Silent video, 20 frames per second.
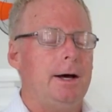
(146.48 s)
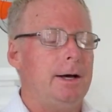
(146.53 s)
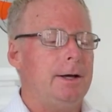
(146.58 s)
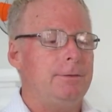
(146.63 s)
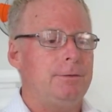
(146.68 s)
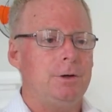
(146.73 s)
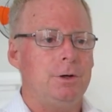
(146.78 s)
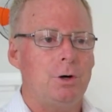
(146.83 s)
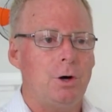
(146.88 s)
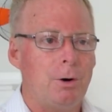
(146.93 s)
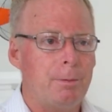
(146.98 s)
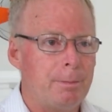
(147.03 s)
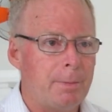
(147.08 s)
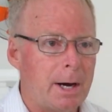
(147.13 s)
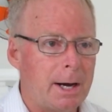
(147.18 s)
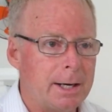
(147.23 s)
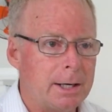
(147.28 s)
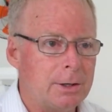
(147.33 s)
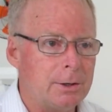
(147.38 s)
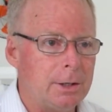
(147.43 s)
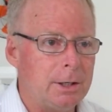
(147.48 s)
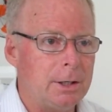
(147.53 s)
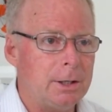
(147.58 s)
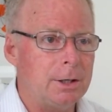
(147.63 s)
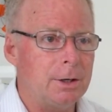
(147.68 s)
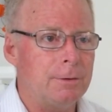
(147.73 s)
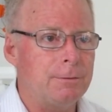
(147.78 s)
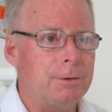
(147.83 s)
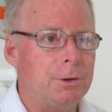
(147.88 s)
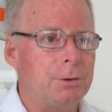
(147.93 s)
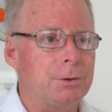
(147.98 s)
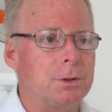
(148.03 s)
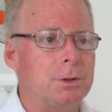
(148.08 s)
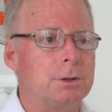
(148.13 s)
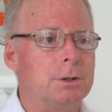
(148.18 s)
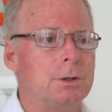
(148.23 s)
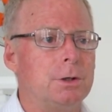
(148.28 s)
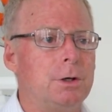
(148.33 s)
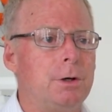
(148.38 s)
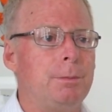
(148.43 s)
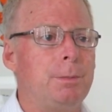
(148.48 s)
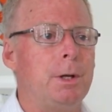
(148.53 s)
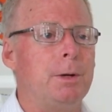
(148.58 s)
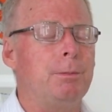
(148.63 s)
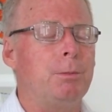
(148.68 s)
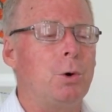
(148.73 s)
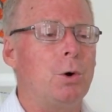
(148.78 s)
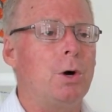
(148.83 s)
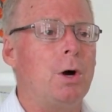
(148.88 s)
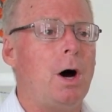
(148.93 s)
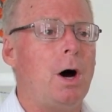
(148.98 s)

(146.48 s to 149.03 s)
if you don't mind cleaning your filters a little bit more